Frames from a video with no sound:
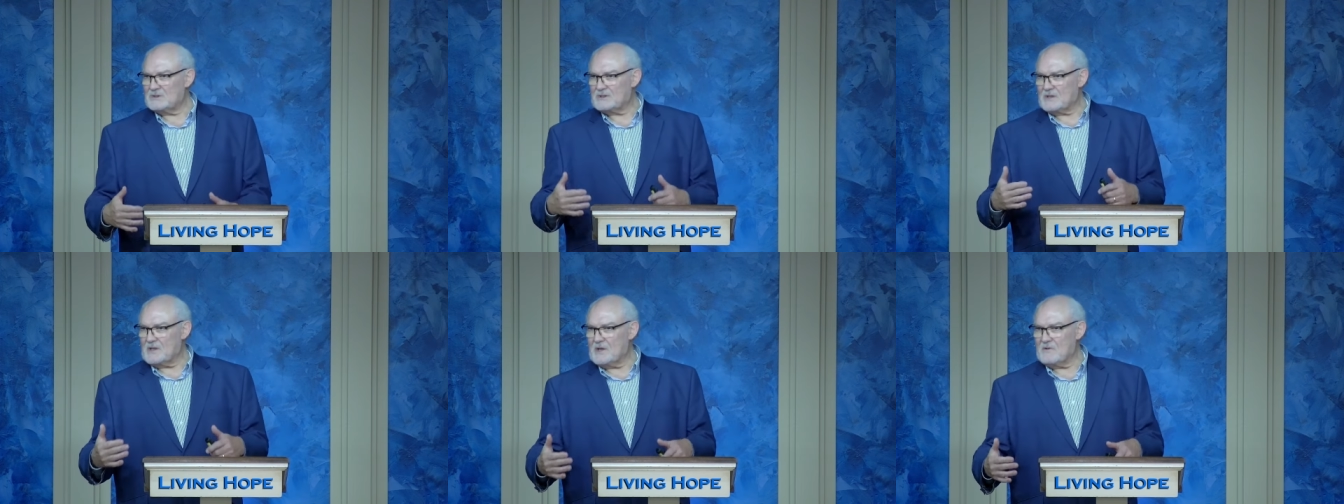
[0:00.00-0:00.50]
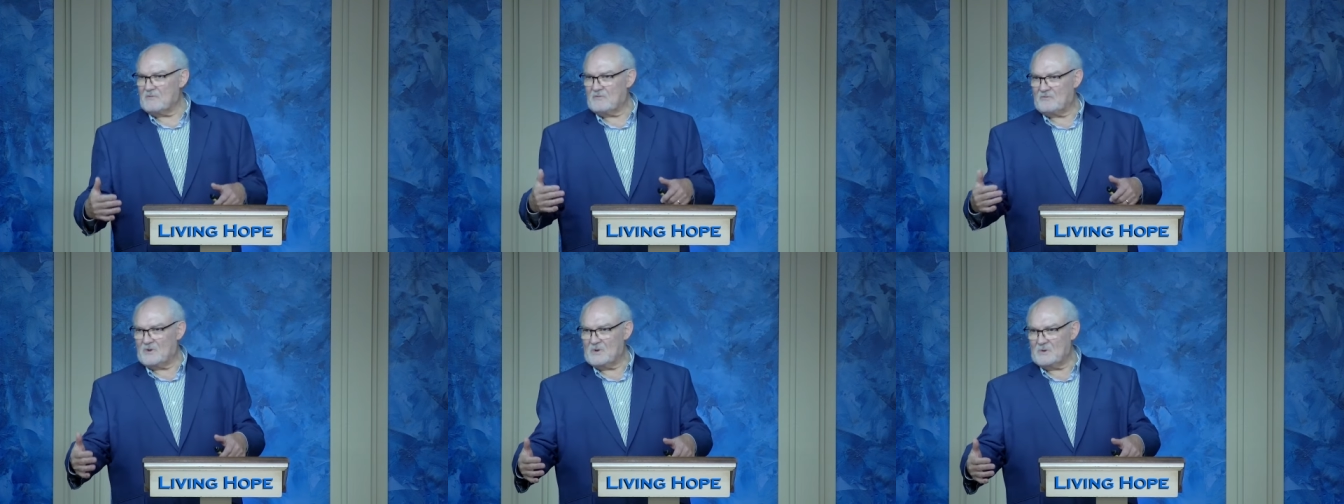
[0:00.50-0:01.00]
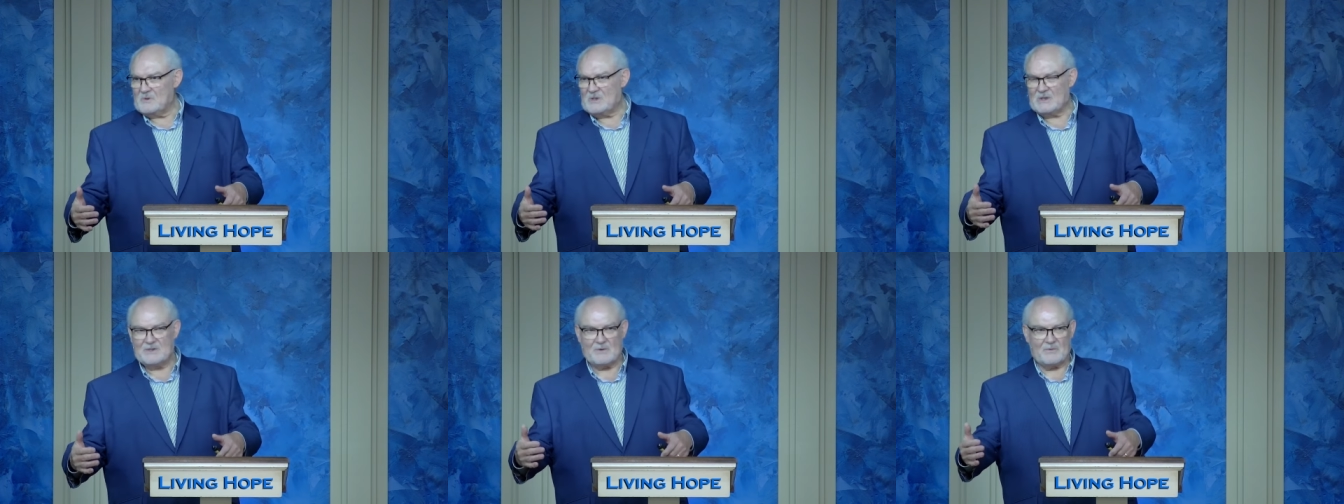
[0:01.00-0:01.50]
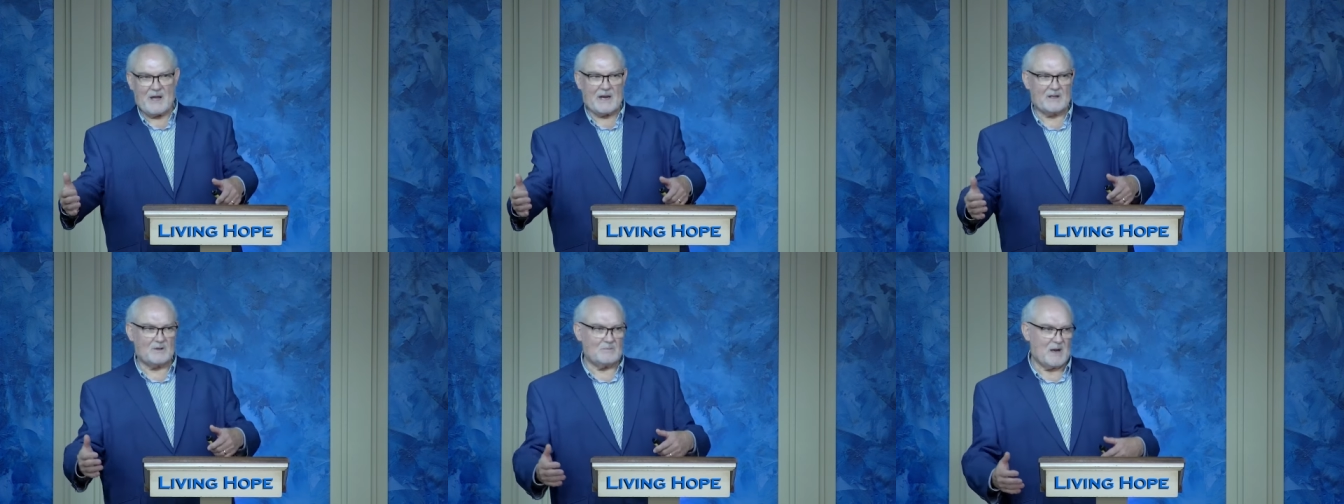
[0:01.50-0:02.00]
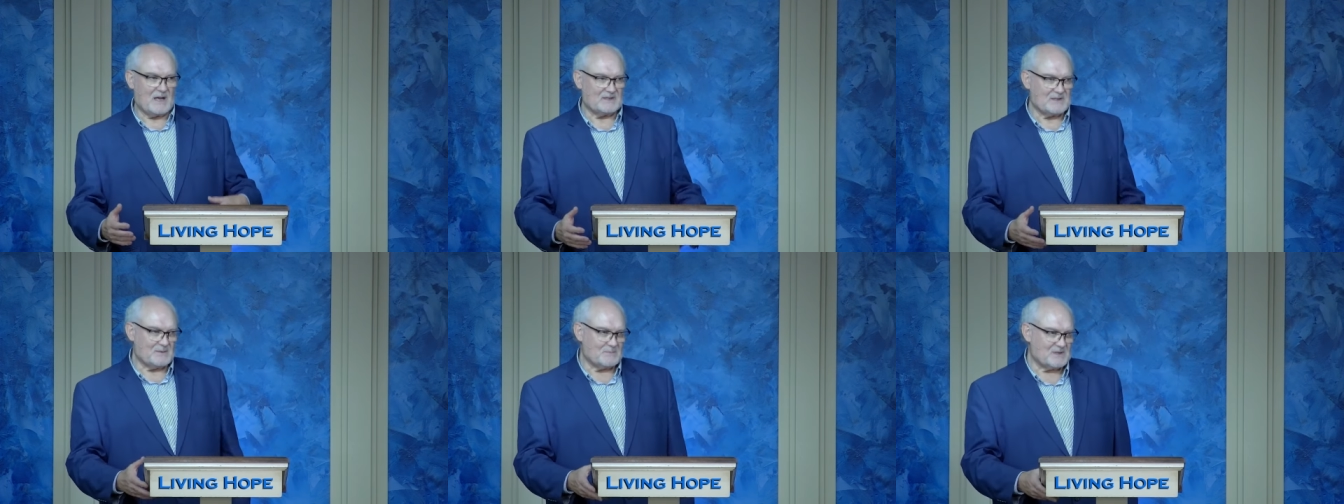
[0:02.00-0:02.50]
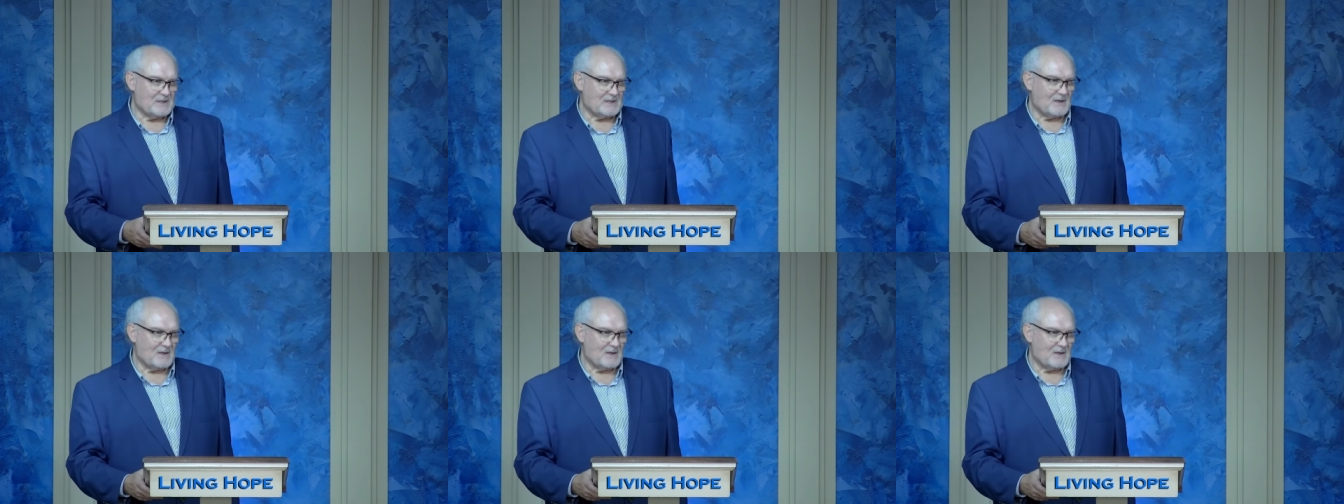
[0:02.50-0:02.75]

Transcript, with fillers: to give food to radical Muslims.